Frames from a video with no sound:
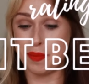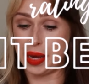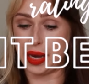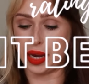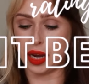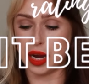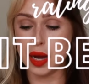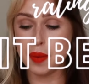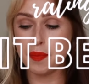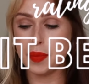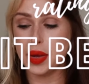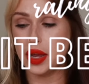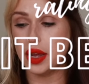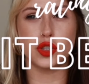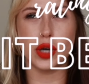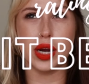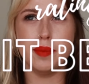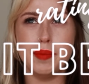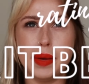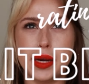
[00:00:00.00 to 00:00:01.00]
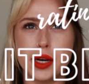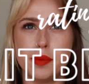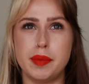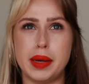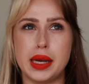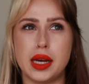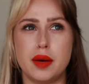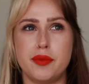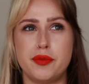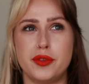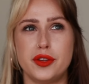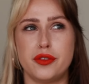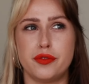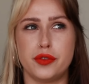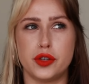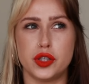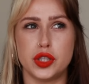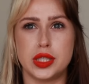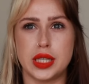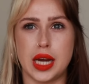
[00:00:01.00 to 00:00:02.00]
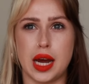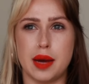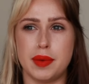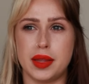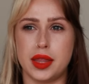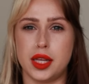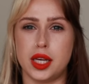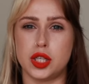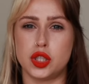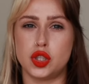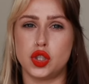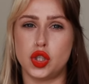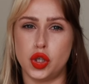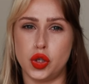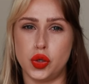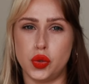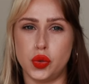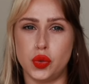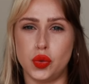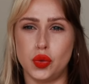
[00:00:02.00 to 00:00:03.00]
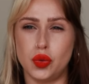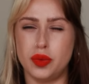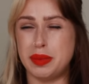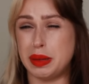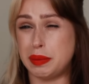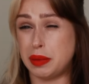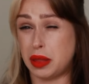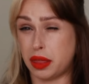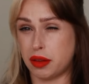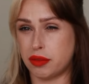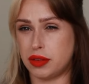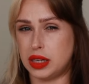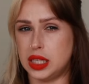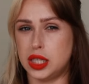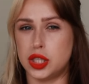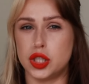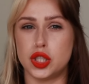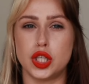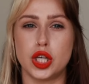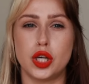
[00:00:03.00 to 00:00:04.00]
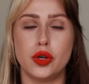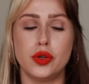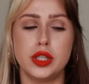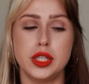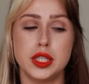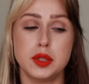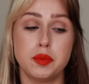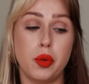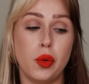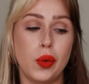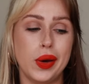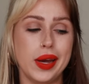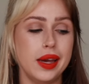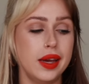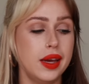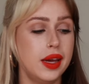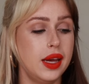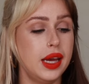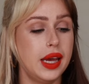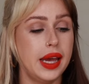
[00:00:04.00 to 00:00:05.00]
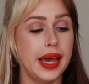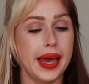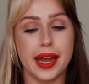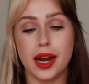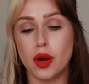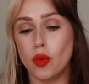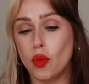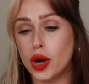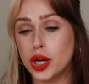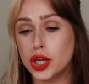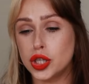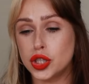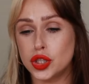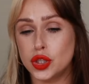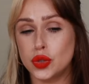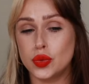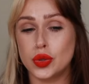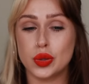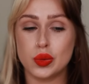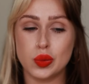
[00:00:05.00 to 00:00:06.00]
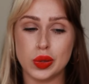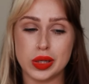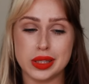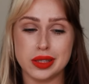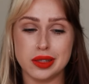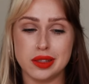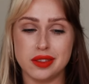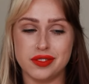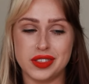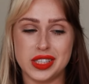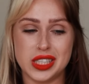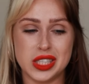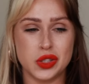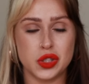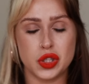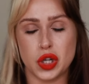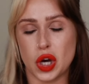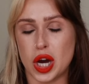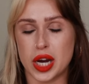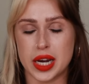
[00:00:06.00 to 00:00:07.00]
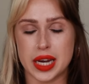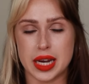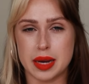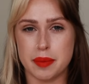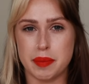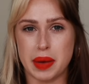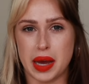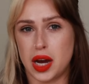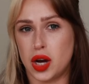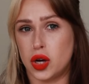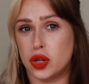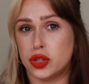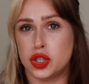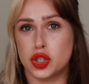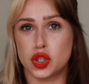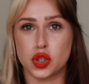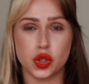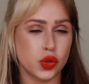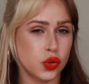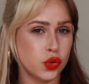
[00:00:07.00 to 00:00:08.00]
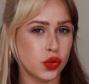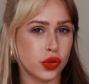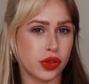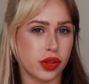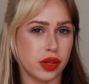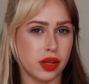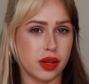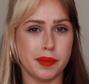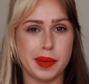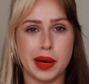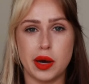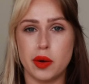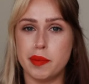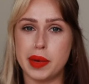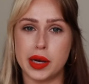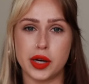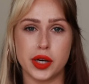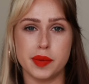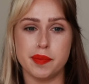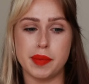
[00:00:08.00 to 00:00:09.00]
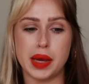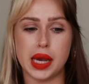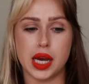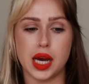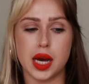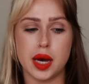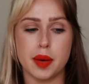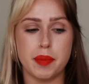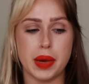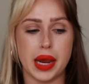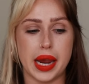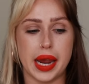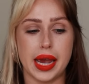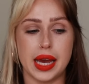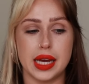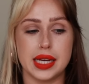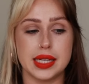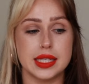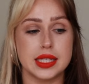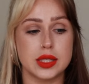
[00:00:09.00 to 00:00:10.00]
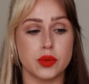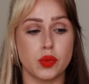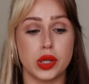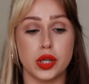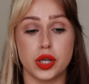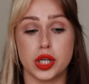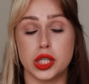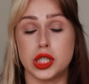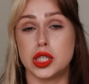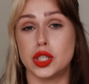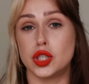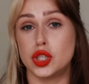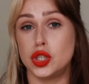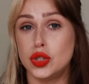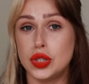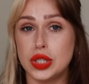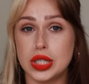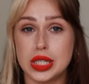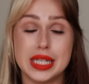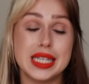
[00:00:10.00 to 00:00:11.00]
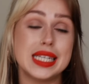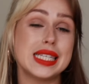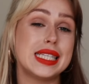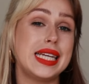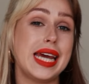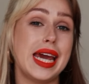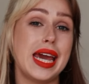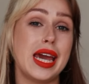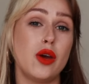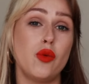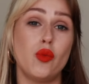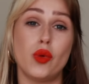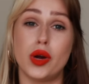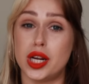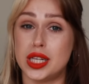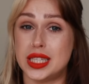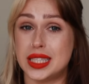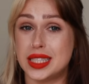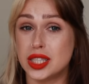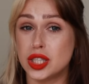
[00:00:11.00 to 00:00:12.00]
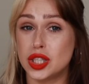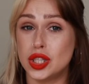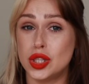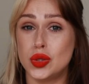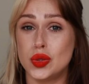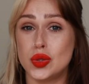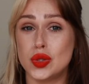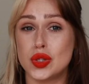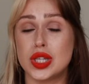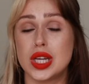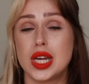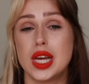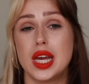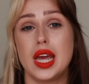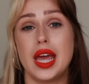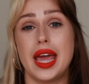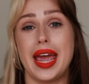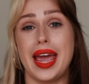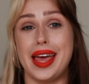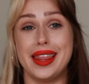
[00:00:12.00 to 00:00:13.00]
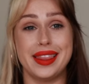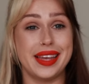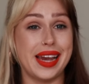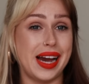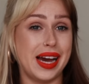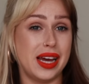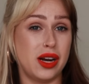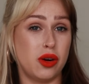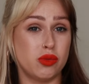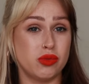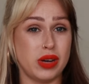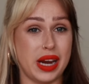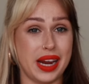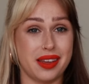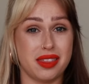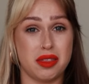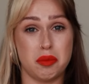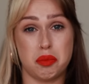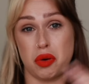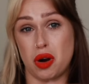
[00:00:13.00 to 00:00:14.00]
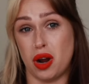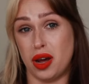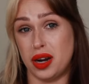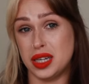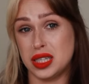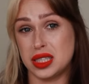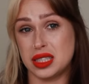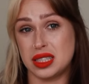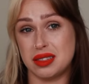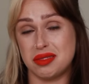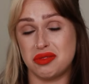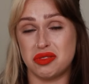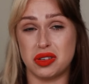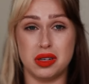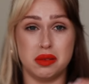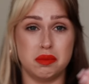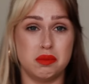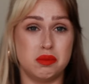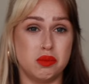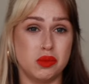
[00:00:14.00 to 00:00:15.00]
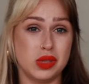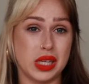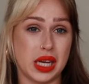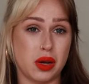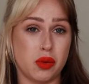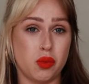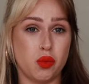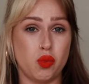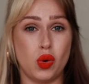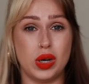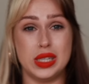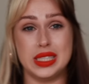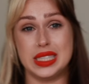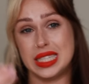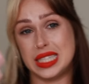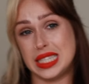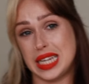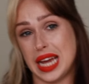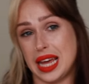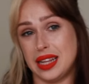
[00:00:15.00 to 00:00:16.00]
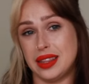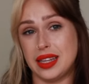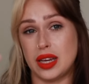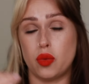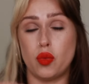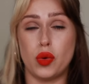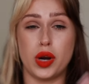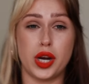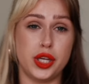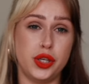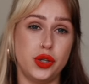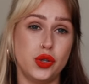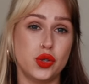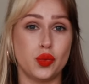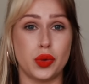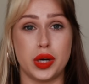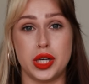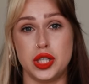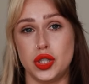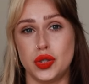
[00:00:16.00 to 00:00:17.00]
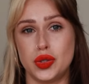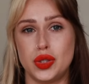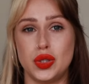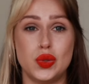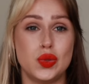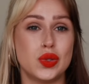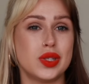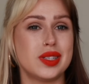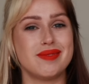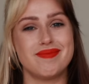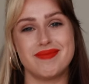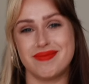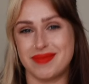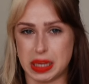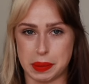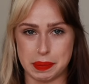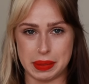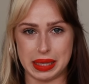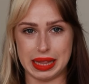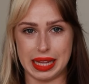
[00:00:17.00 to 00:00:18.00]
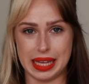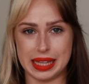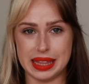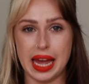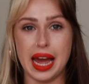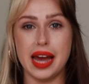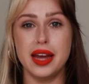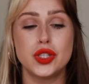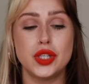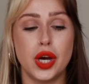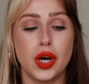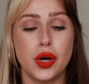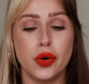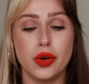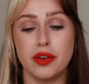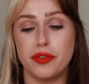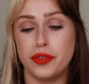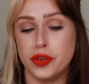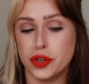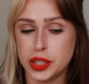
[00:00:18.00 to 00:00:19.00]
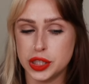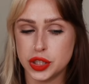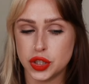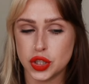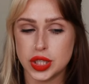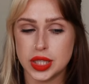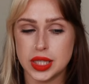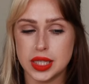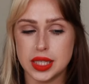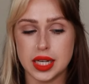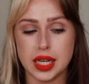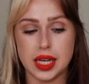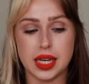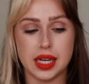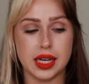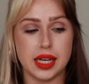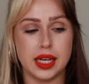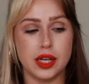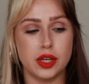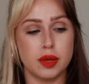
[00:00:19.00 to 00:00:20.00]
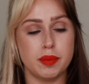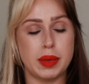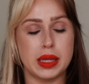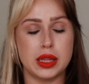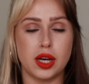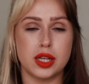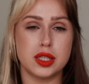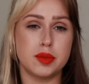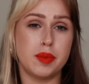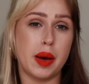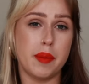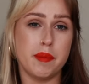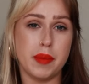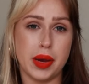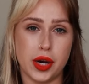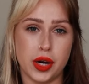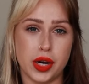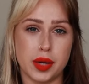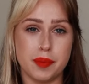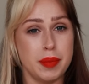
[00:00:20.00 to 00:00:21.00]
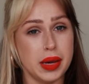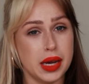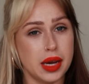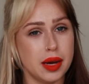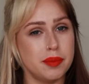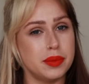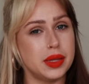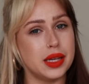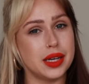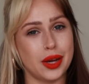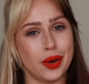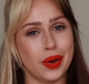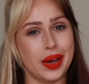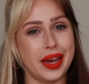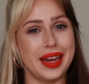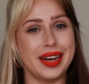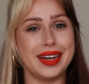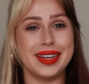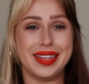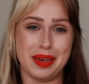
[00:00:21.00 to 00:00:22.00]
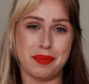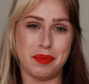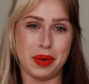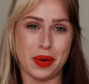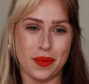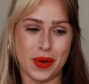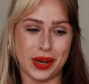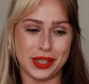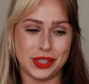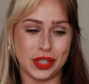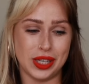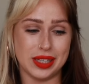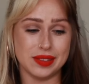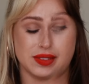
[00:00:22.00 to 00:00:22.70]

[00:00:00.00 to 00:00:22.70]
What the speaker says: Makeup. I tried Merit Makeup for the first time, I think 2, maybe 3 years ago at this point. And I wanted to do a quick little video talking about the truth about Merit Makeup and whether I still use it to this day, what I still use, and kind of rank the products from like 1 to 10, like what I use, what I don't use, something like that. So if you're interested in hearing my thoughts about Merit Makeup, then go ahead and keep on watching.